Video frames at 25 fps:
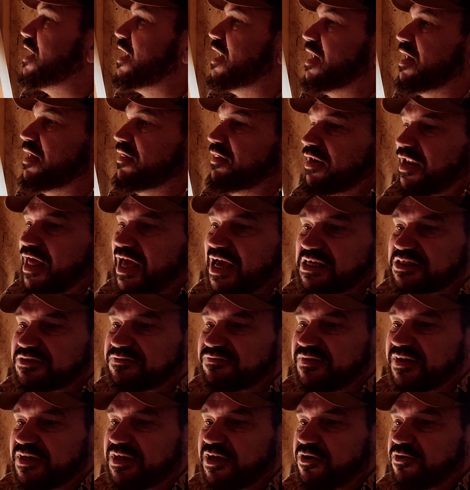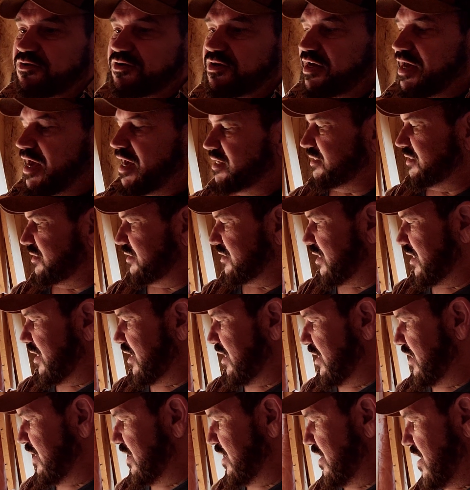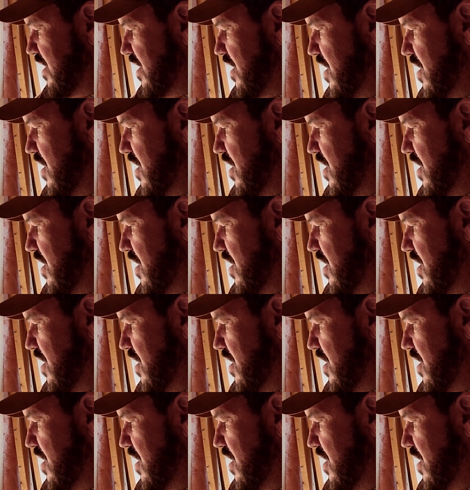Uh, the last video you guys seen,